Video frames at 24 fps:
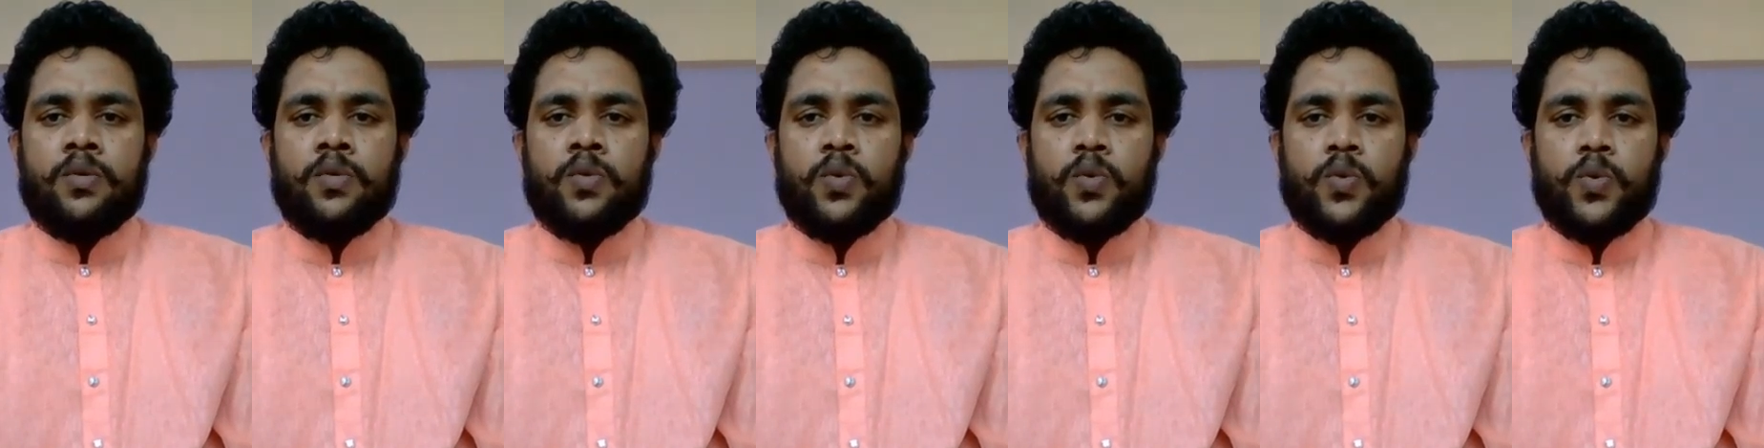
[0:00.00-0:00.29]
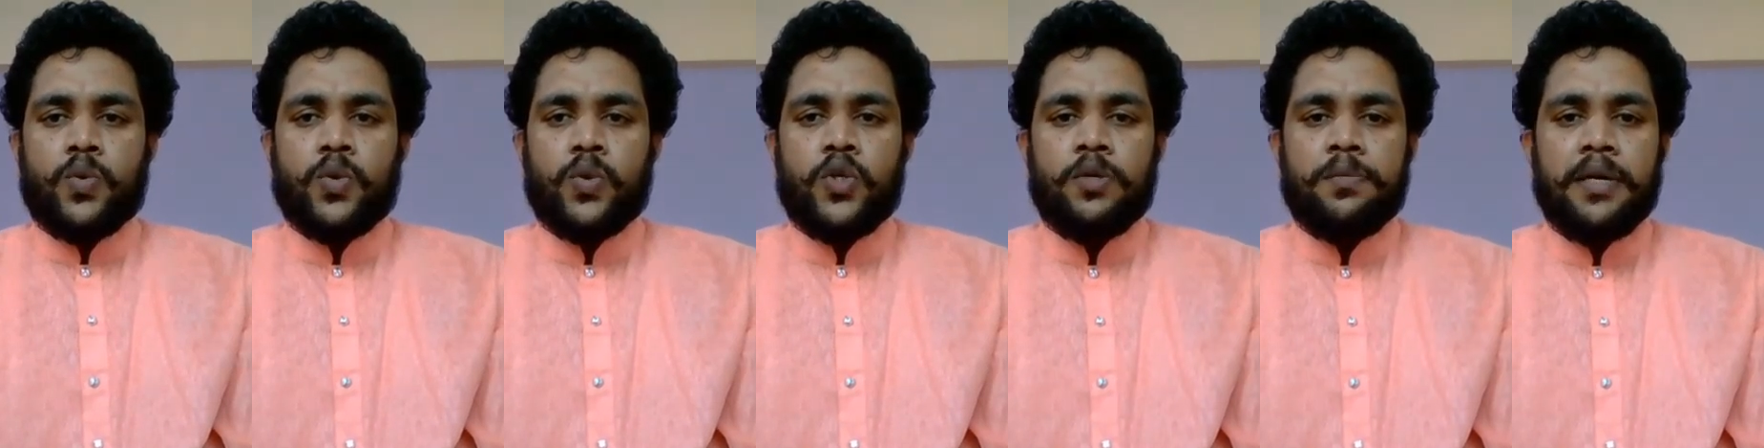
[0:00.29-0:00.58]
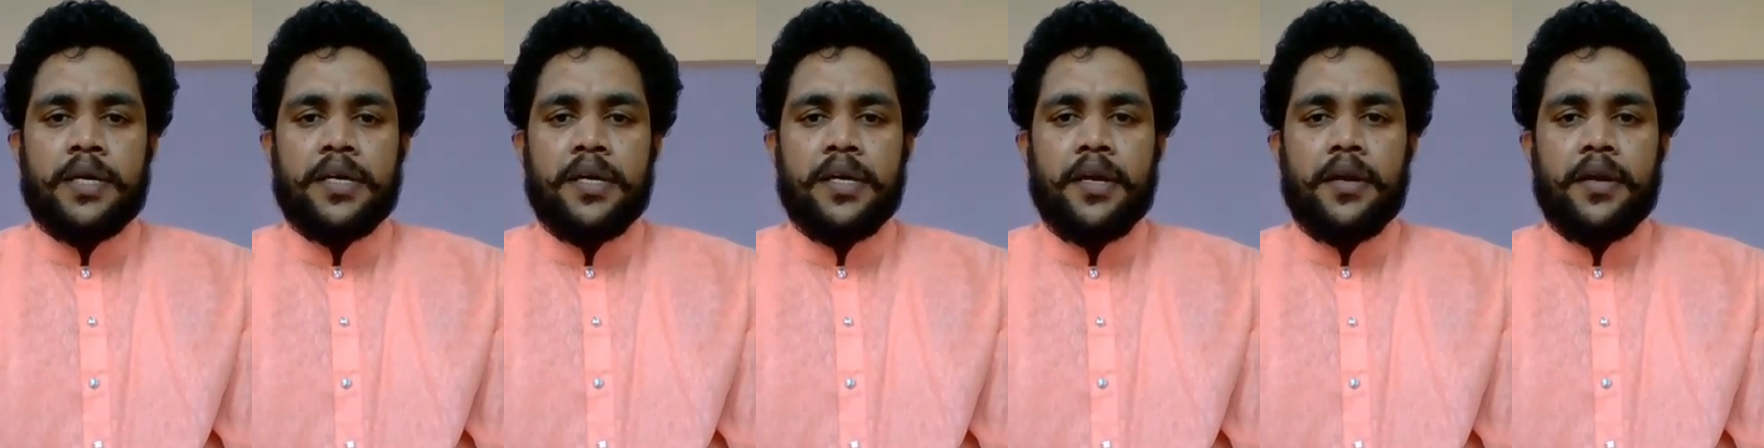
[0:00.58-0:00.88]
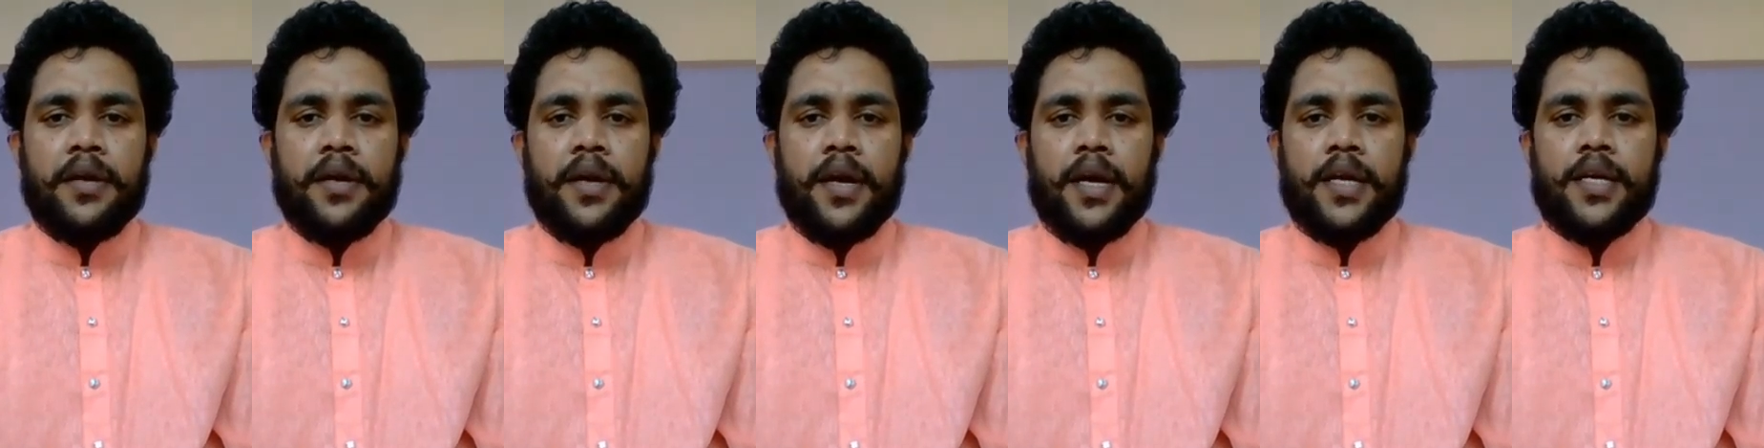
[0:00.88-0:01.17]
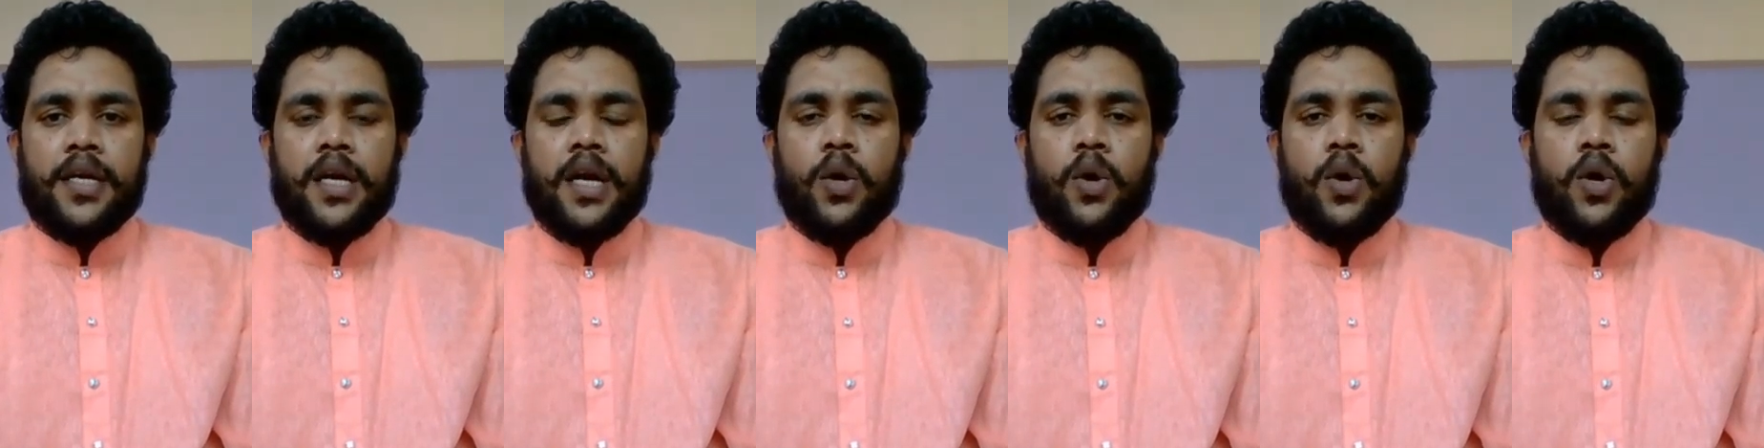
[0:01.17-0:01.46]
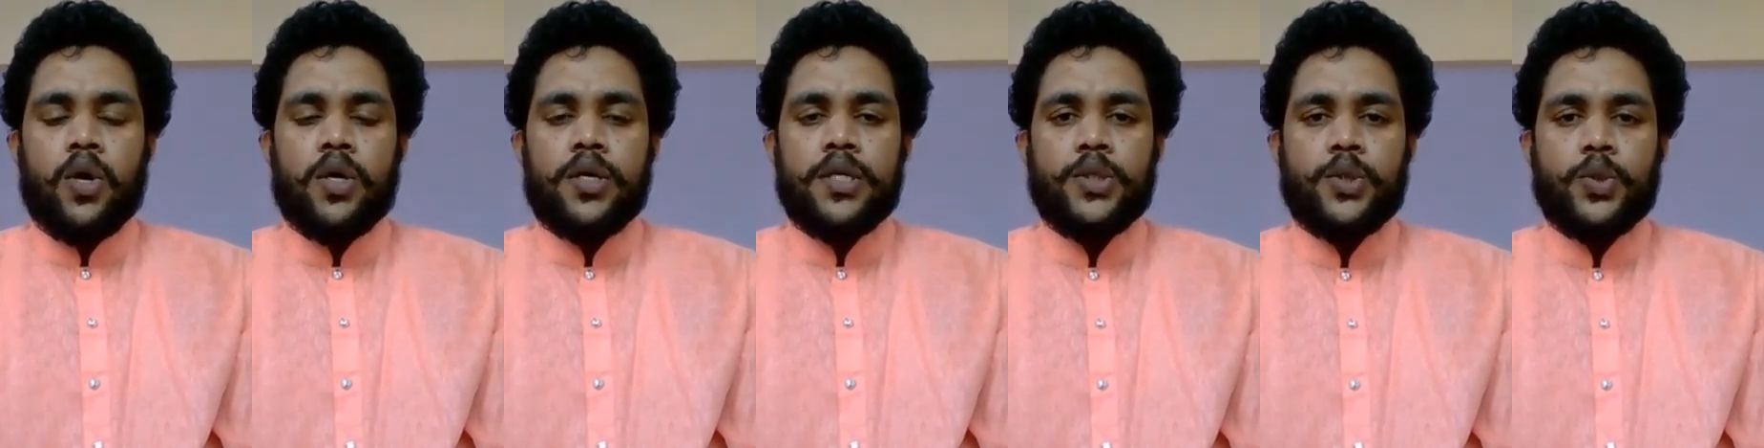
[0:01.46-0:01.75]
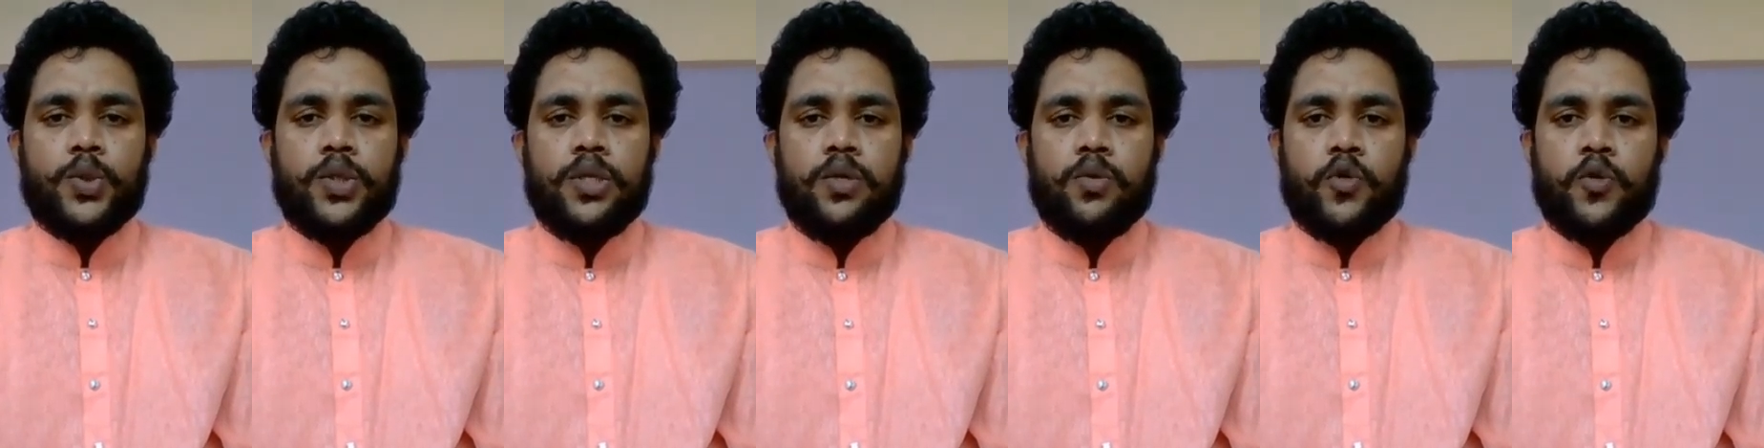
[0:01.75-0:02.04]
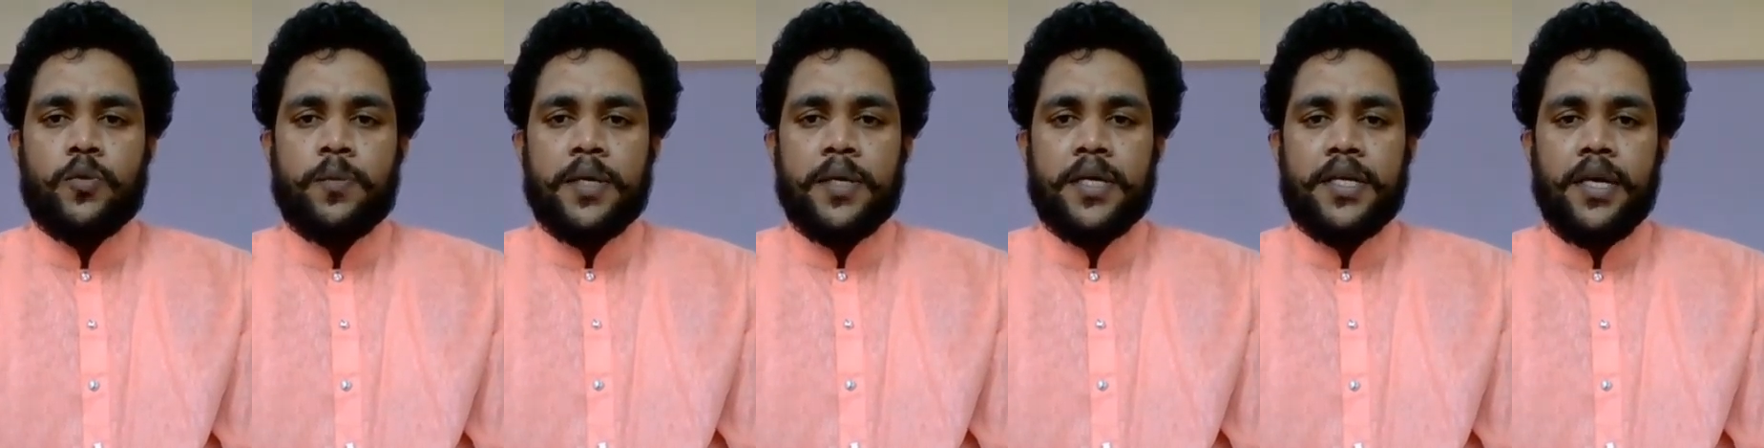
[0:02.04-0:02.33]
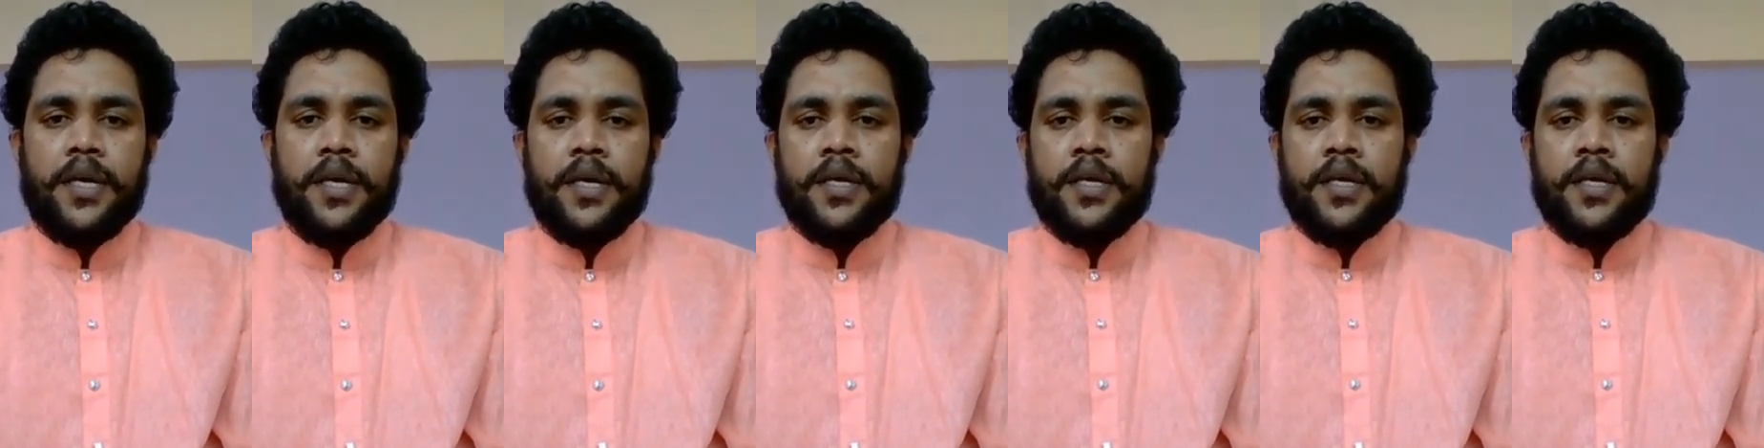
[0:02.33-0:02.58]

Woodbury, and according to the Woodbury,